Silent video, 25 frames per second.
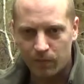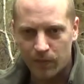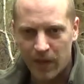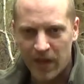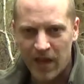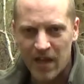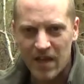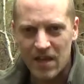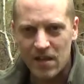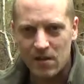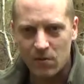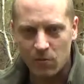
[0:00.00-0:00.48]

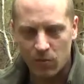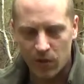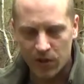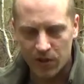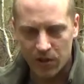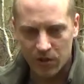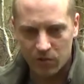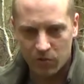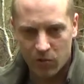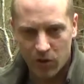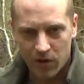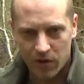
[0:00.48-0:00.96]
heat,
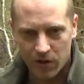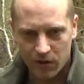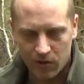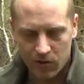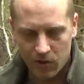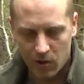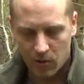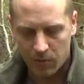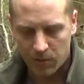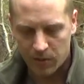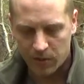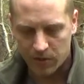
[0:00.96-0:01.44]
which is right at the
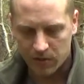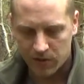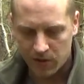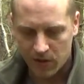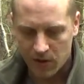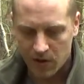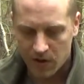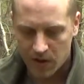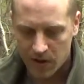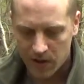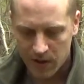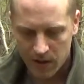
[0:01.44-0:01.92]
top of the
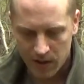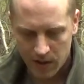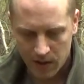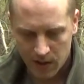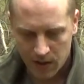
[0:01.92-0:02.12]
sky,